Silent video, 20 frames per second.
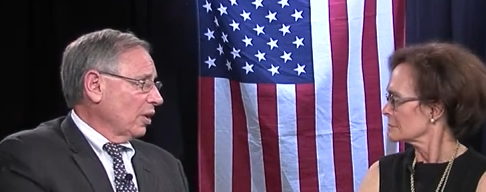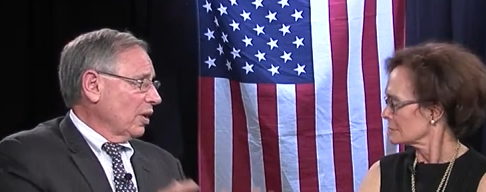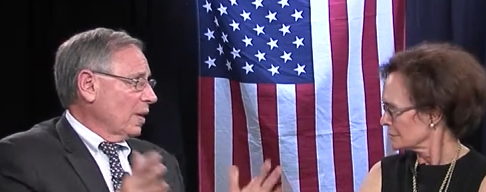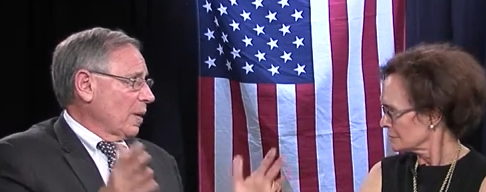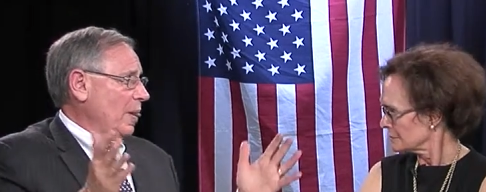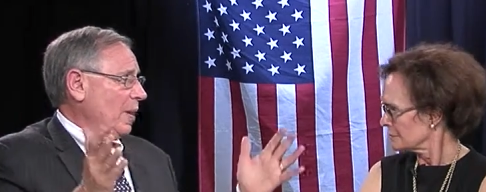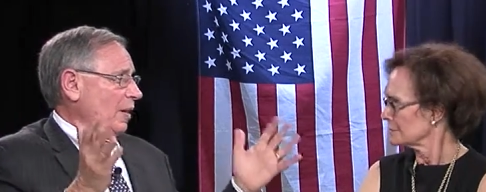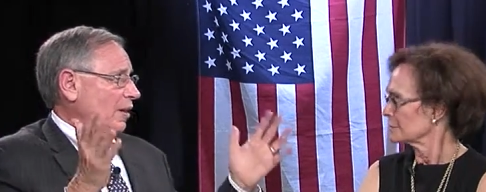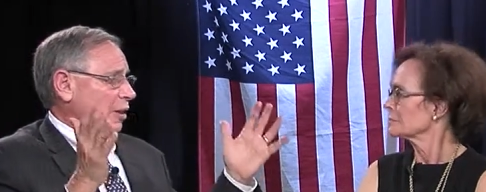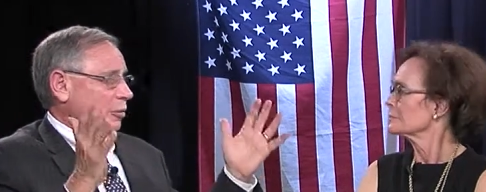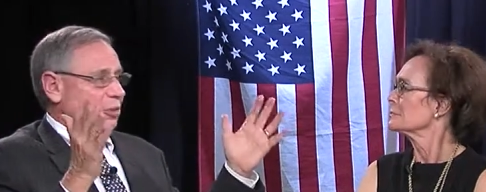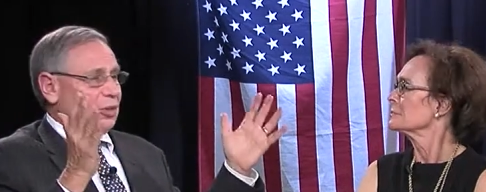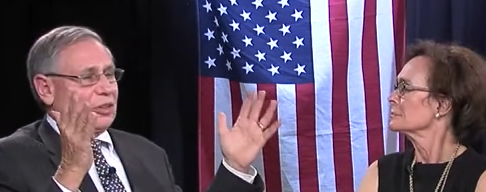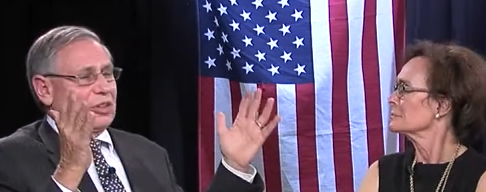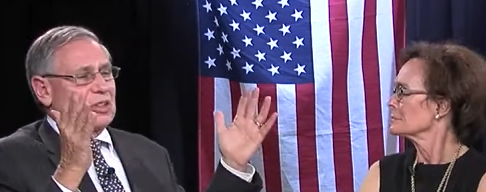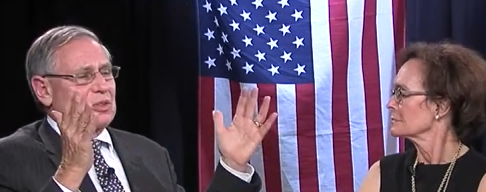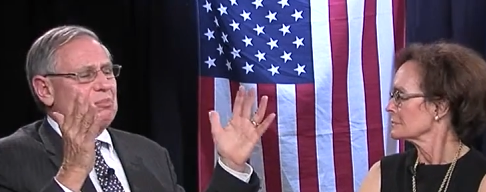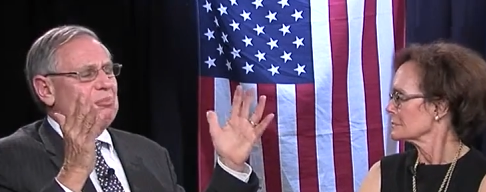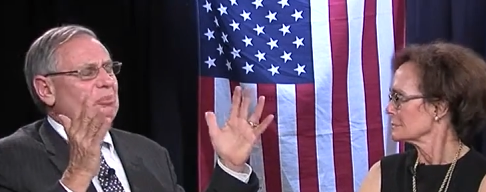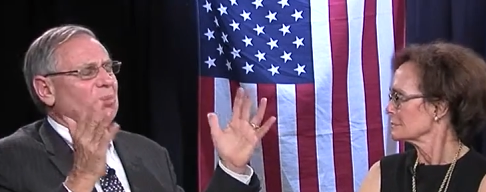Speaker 1: Mm -hmm. And they mm-hmm. put
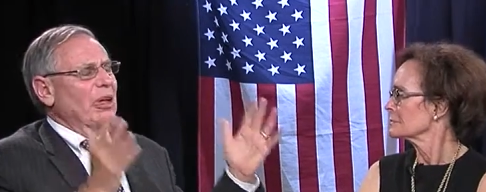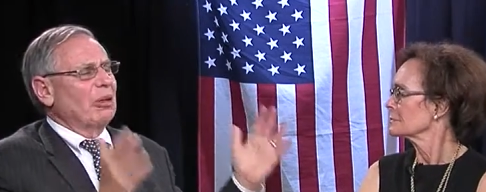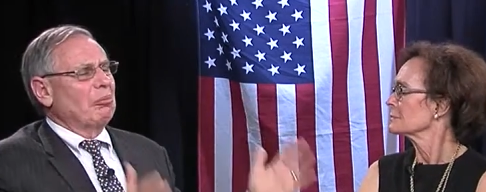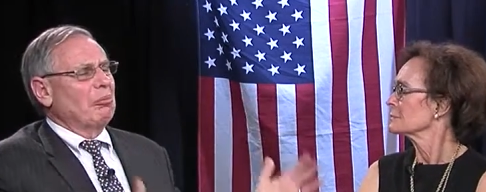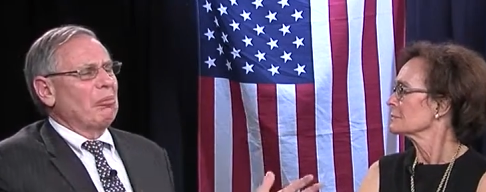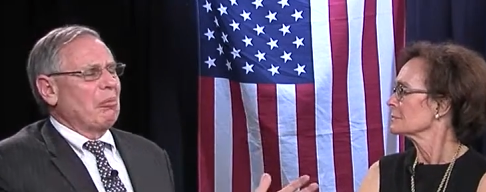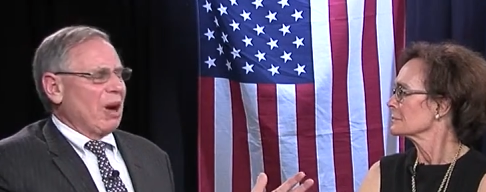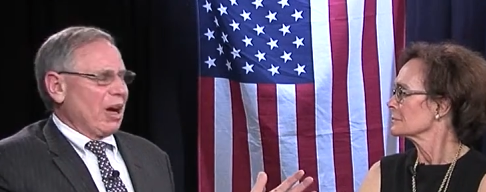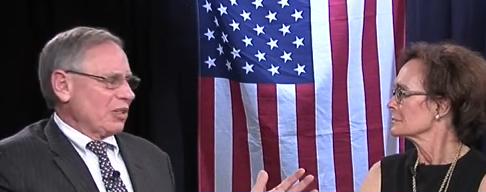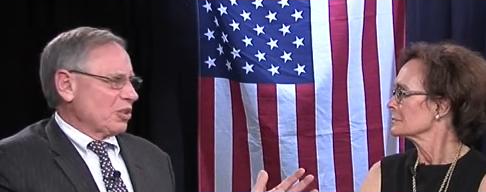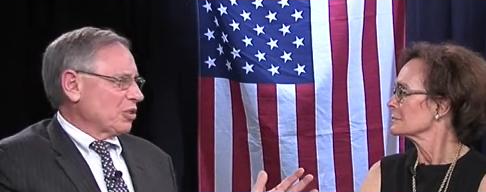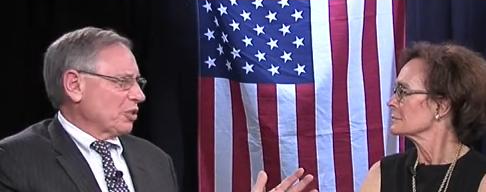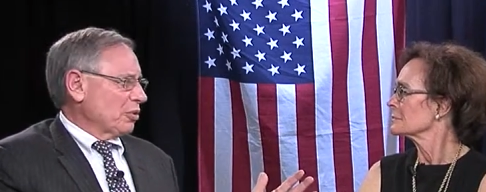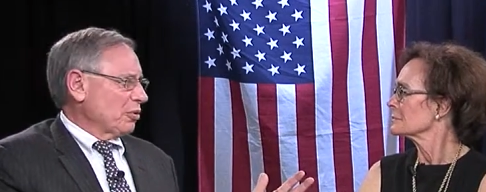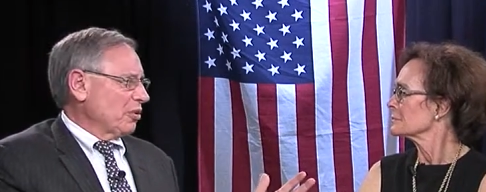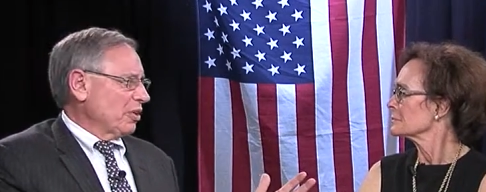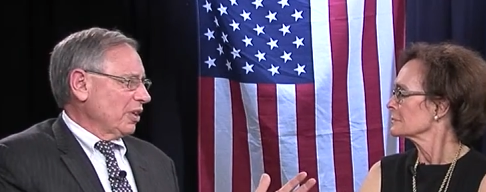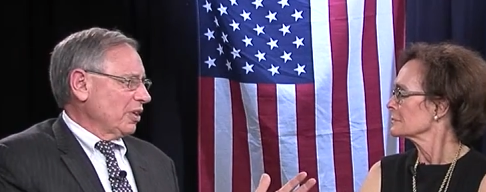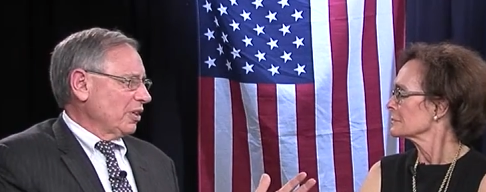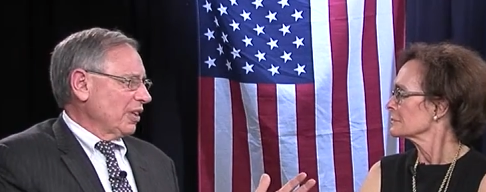this big monster
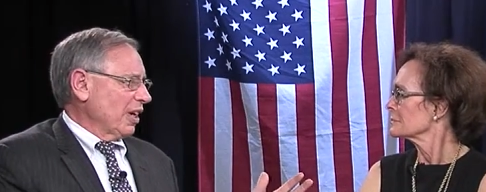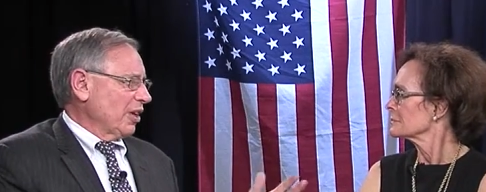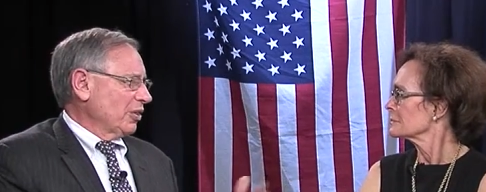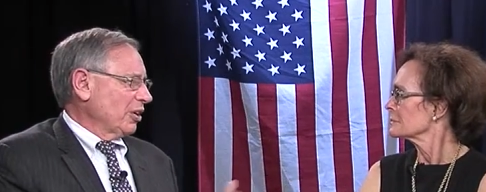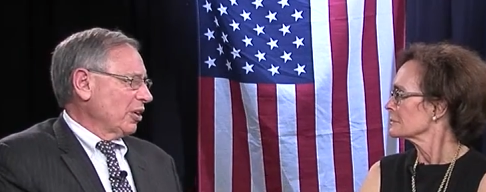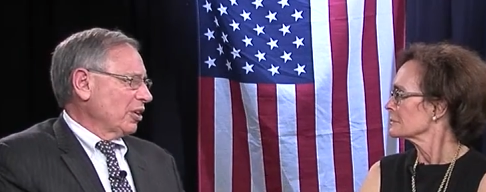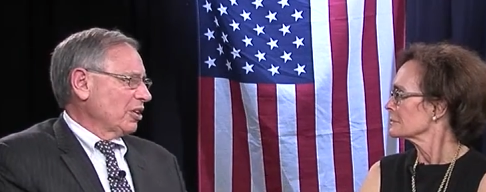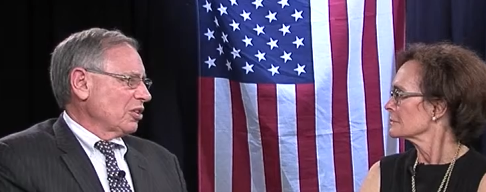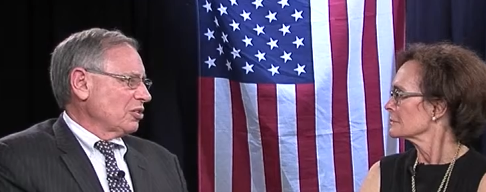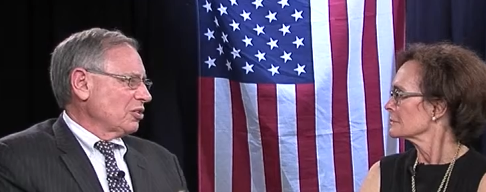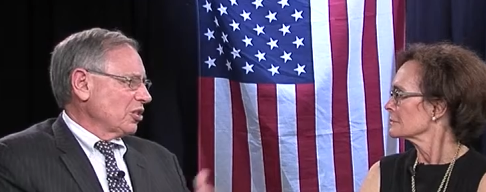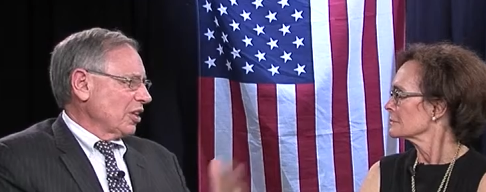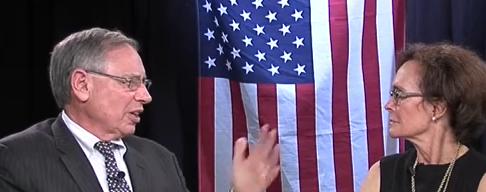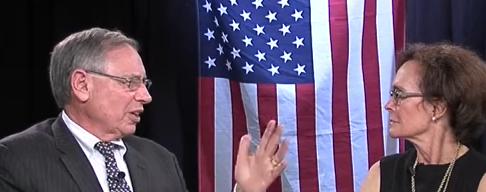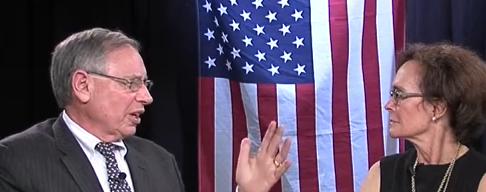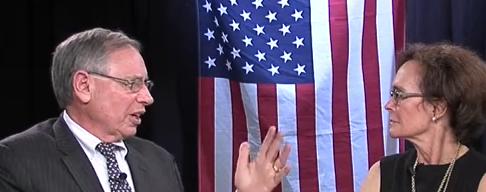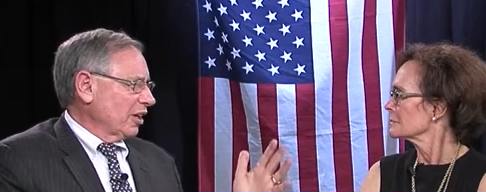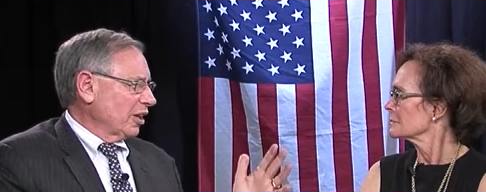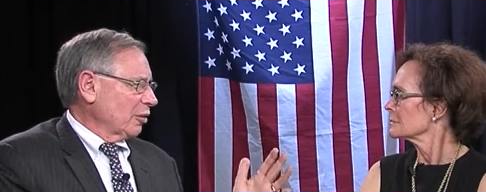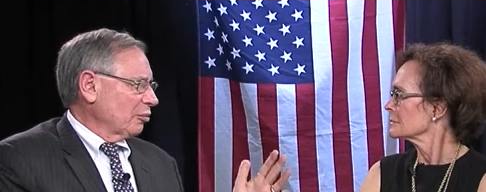thing down there in a
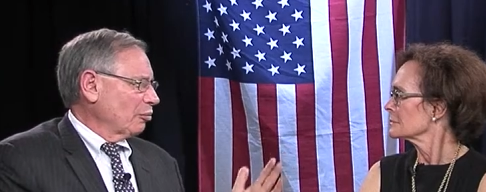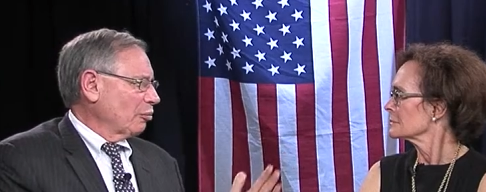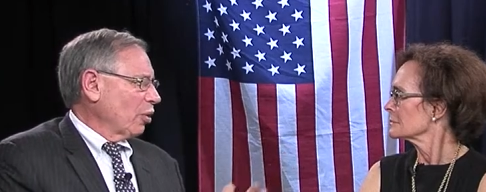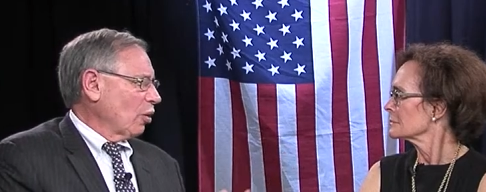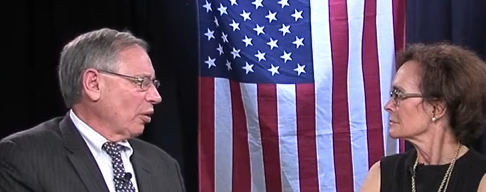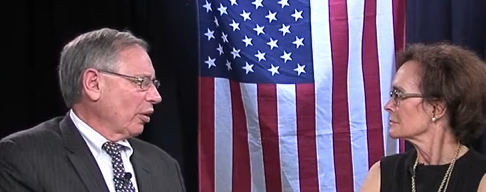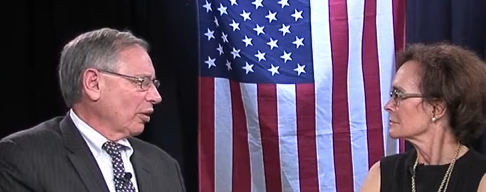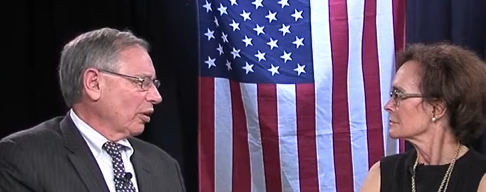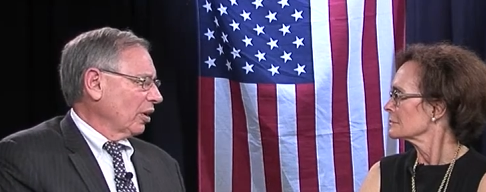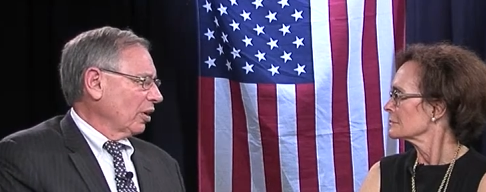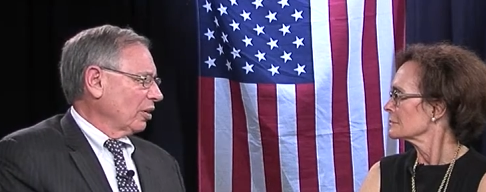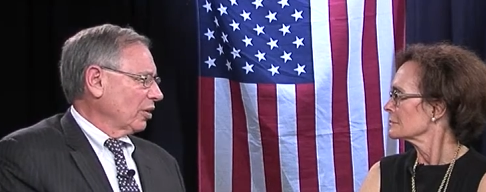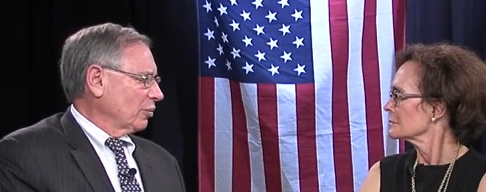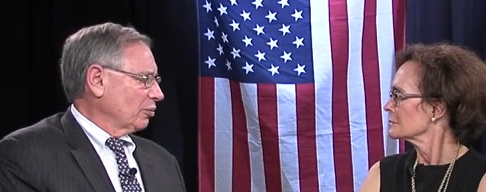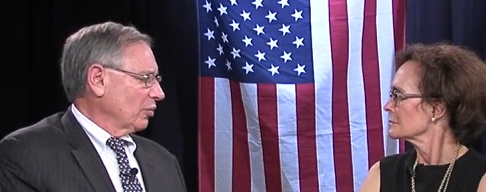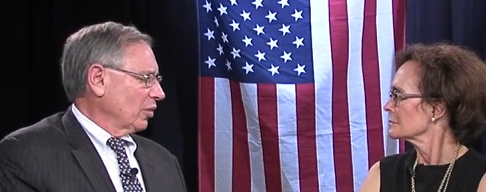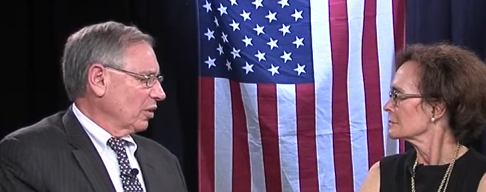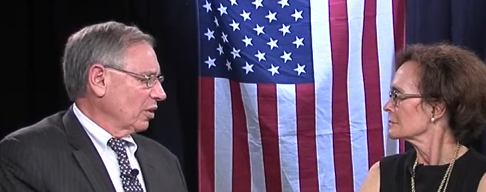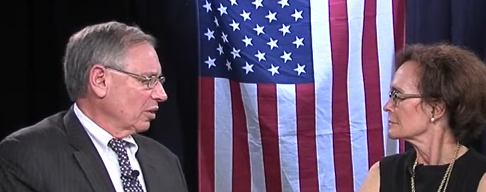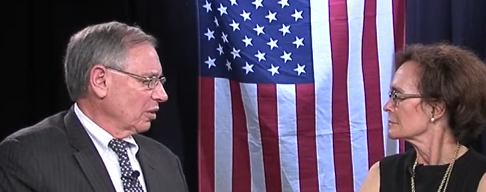gigantic park uh,
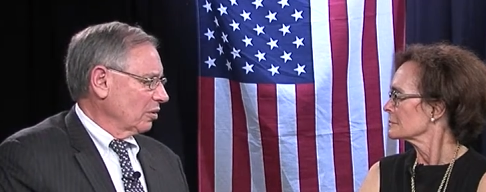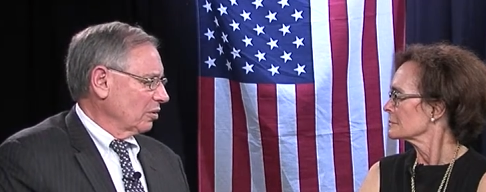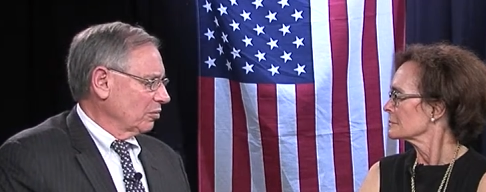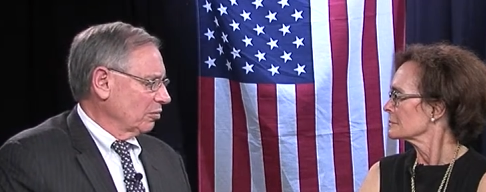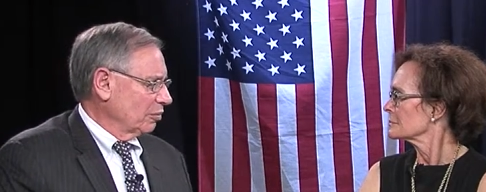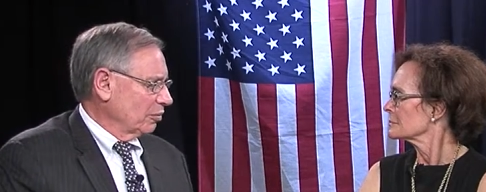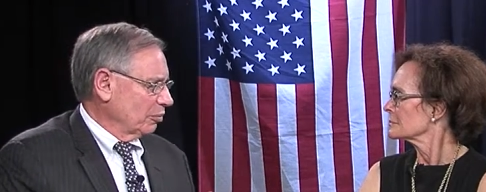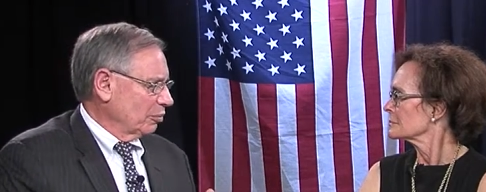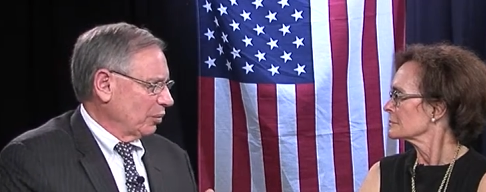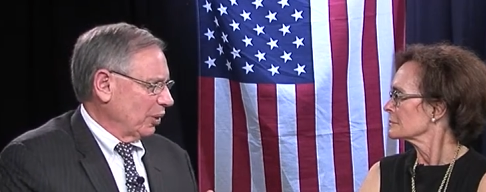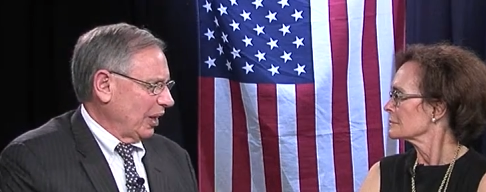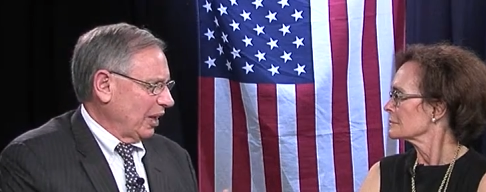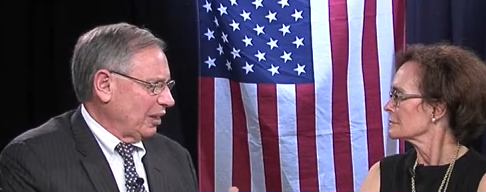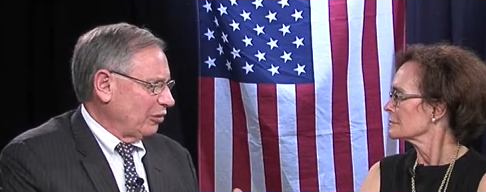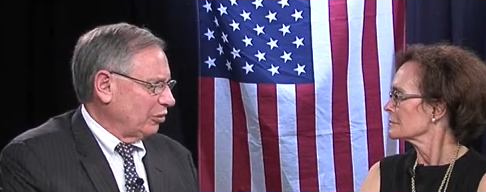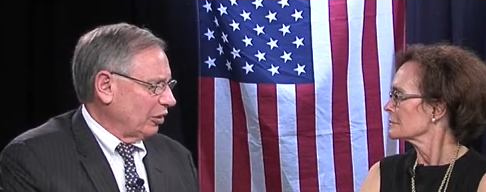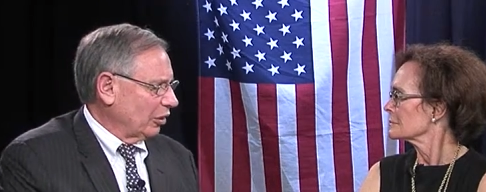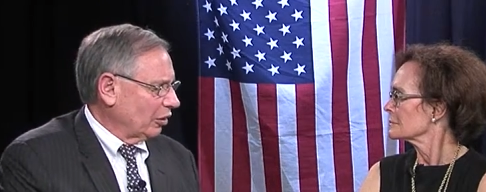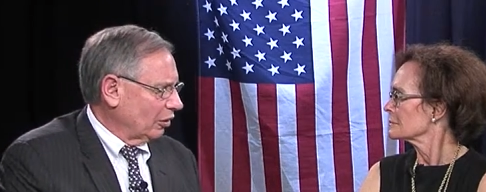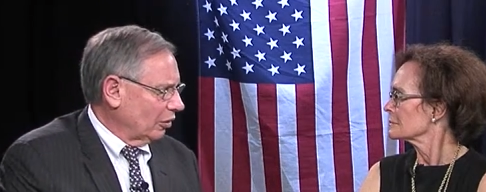uh,
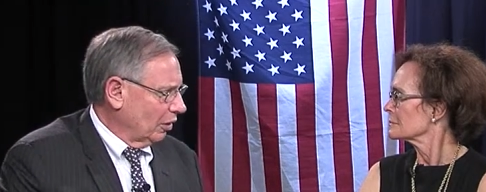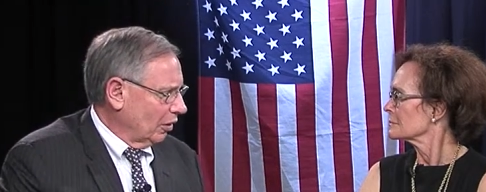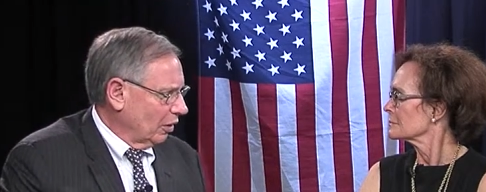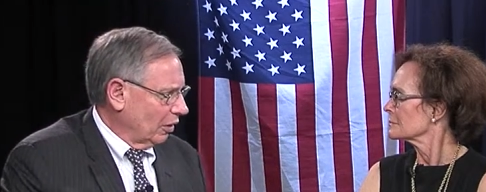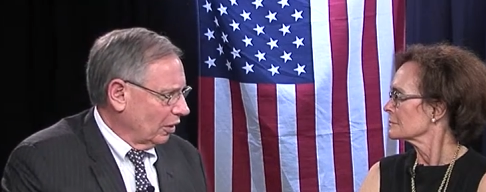paving.